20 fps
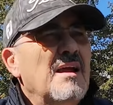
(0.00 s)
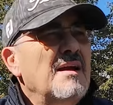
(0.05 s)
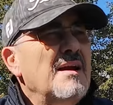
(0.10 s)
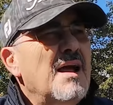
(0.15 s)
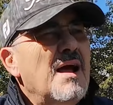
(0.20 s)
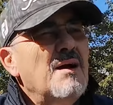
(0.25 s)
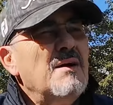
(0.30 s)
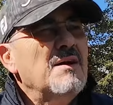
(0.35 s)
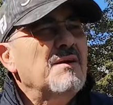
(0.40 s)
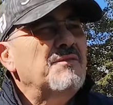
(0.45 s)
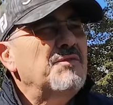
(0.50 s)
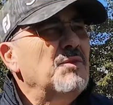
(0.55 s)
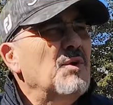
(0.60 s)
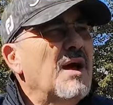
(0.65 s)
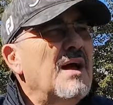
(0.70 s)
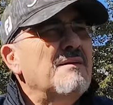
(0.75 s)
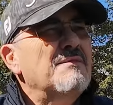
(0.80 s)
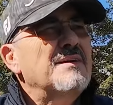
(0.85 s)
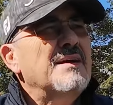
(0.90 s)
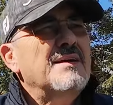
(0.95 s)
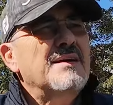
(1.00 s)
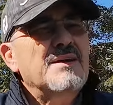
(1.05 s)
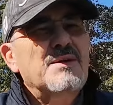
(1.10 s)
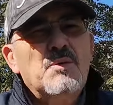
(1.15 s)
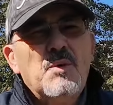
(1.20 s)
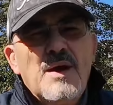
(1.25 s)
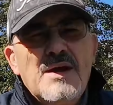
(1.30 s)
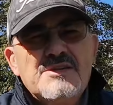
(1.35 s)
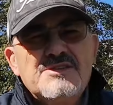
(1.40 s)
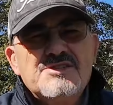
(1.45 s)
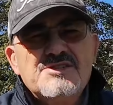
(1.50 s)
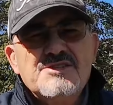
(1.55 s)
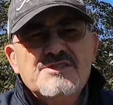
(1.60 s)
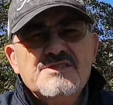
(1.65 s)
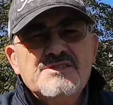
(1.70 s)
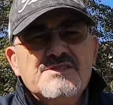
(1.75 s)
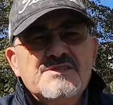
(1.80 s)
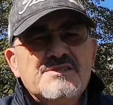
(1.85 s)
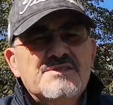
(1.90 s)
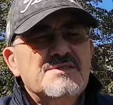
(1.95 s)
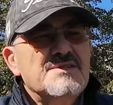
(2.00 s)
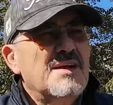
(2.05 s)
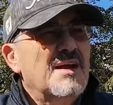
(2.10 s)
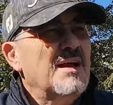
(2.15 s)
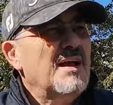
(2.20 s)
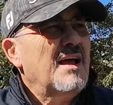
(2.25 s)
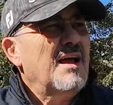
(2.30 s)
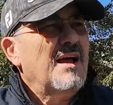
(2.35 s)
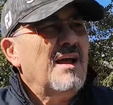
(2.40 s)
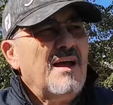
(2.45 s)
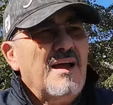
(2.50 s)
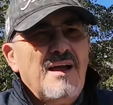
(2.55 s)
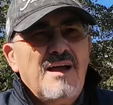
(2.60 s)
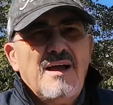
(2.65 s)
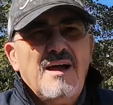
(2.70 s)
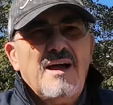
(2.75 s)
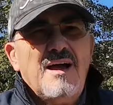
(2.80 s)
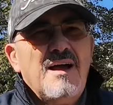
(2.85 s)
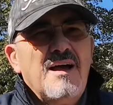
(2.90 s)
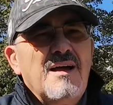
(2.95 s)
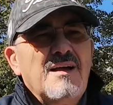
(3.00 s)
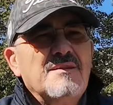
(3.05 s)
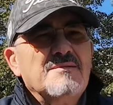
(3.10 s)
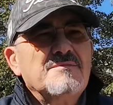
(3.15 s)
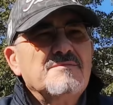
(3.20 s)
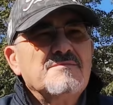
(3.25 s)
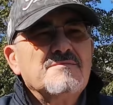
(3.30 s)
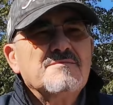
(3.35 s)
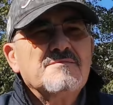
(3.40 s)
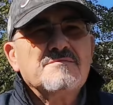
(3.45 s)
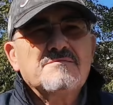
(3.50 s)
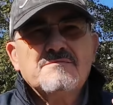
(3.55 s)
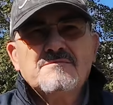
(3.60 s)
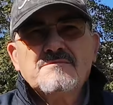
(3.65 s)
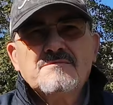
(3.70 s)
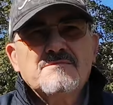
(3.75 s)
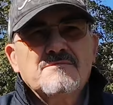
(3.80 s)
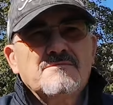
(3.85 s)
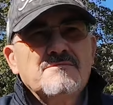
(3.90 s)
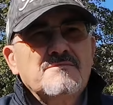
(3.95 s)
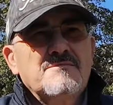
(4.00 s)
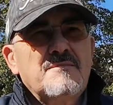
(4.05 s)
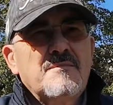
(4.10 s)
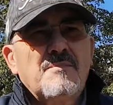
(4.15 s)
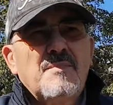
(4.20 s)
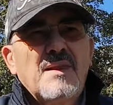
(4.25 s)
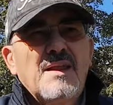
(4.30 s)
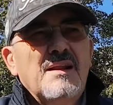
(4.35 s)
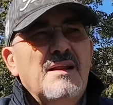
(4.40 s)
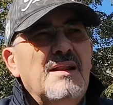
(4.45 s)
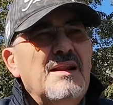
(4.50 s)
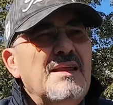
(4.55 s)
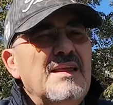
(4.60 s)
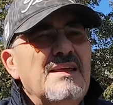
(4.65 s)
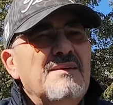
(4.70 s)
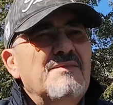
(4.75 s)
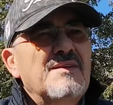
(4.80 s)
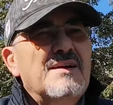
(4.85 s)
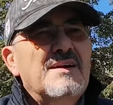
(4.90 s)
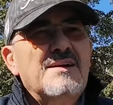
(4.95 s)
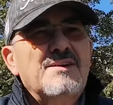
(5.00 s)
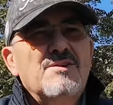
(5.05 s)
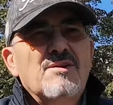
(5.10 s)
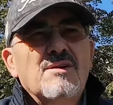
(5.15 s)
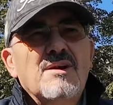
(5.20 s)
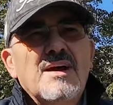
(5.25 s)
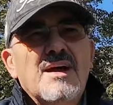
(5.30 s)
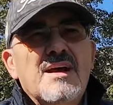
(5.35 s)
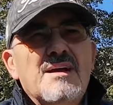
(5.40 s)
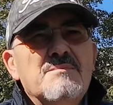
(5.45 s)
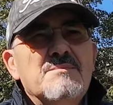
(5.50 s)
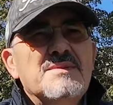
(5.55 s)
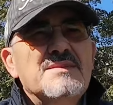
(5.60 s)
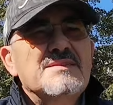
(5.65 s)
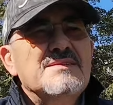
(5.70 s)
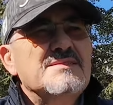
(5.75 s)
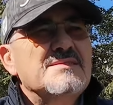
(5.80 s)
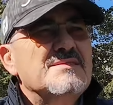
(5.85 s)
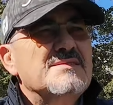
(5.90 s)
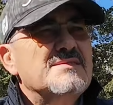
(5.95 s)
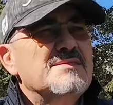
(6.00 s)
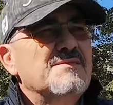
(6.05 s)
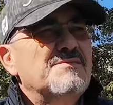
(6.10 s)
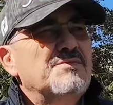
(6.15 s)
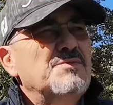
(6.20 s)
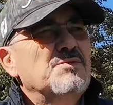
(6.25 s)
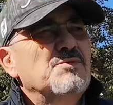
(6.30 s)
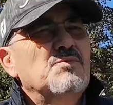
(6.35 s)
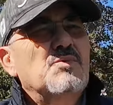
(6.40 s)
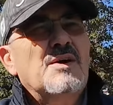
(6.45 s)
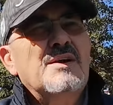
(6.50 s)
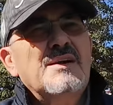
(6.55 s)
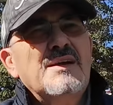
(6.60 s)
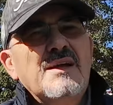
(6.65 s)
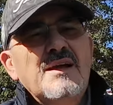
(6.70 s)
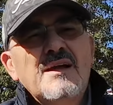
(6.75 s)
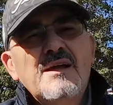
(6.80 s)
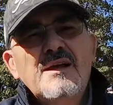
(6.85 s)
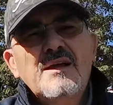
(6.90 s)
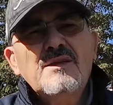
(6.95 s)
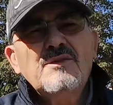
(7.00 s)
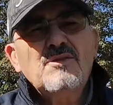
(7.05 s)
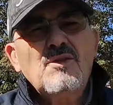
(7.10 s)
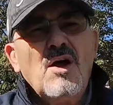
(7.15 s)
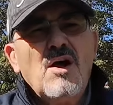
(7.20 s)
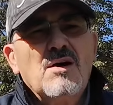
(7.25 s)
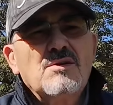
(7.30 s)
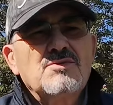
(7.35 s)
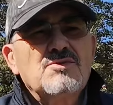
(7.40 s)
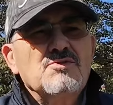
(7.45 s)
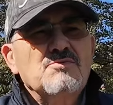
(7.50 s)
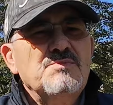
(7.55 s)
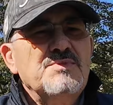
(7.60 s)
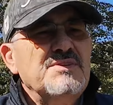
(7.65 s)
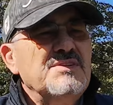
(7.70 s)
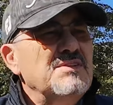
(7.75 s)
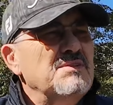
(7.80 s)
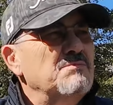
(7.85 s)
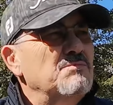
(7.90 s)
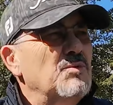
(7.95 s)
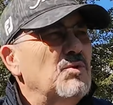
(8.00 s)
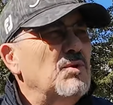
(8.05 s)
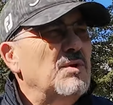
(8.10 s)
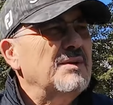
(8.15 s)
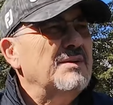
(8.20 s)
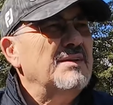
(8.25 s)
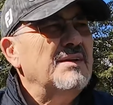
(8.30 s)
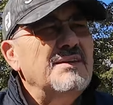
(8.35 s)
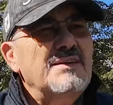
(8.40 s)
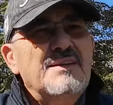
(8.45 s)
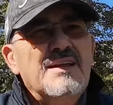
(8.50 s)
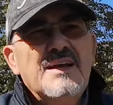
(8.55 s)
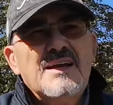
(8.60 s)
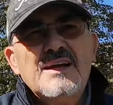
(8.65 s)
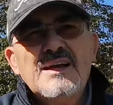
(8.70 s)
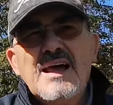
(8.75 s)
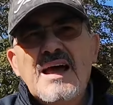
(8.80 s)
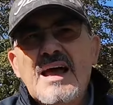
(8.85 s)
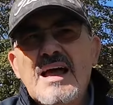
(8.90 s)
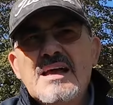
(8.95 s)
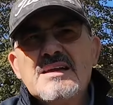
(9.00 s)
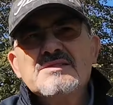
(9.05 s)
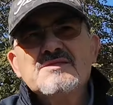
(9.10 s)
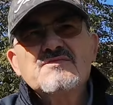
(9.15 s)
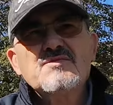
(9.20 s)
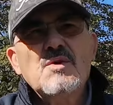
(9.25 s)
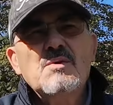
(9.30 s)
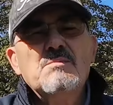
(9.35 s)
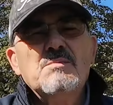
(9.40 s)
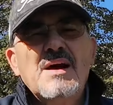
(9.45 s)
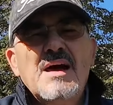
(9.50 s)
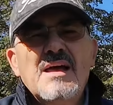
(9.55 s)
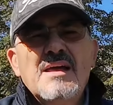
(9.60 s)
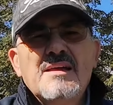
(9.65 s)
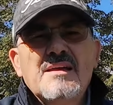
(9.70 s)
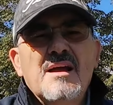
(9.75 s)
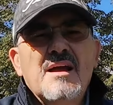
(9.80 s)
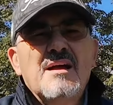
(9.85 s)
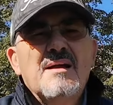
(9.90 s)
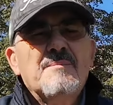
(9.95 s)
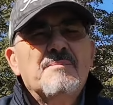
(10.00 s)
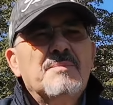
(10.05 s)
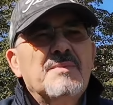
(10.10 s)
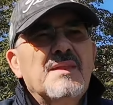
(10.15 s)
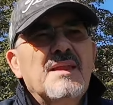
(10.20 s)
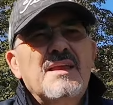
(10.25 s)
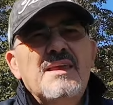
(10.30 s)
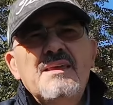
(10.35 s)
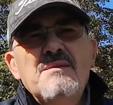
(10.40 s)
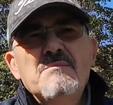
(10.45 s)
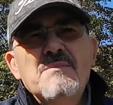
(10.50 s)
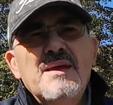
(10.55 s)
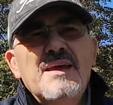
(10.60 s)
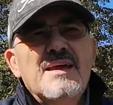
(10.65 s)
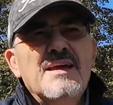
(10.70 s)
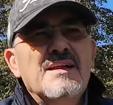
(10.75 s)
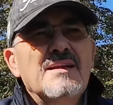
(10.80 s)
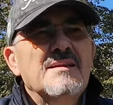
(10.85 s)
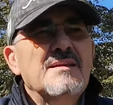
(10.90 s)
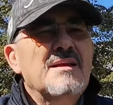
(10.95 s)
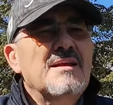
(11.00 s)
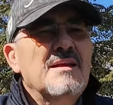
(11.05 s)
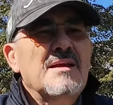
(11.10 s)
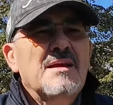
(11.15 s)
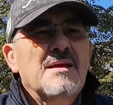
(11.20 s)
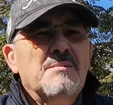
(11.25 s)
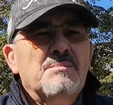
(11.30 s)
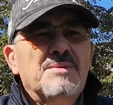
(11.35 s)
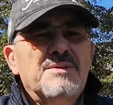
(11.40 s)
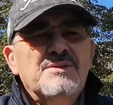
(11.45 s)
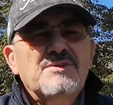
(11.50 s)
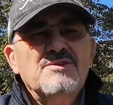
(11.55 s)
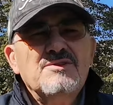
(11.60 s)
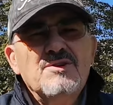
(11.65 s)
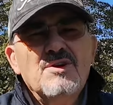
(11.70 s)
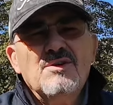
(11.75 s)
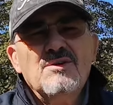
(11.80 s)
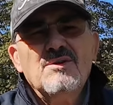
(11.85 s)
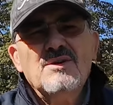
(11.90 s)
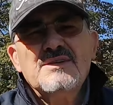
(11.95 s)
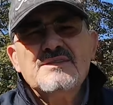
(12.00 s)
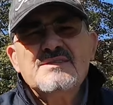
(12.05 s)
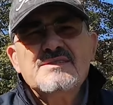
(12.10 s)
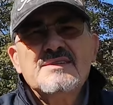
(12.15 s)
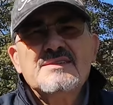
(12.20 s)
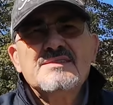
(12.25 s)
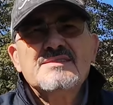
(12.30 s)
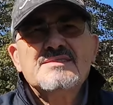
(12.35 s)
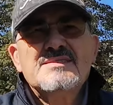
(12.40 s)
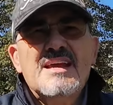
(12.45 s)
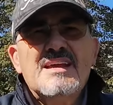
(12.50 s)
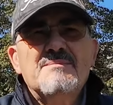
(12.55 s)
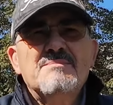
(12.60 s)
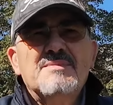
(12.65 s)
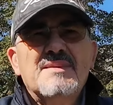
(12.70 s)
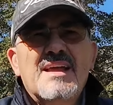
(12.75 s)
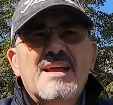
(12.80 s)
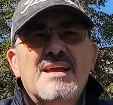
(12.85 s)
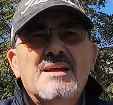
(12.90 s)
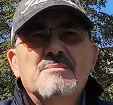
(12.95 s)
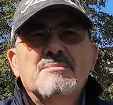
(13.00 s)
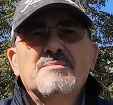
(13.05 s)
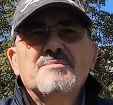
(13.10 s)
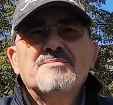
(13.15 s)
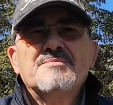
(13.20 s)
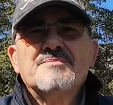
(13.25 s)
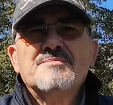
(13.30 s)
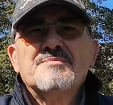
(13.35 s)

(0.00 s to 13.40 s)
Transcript: Now, if you have any questions, uh, leave it in your comments. If you want to talk to me in more detail, ask for my email. But you know, at the same time,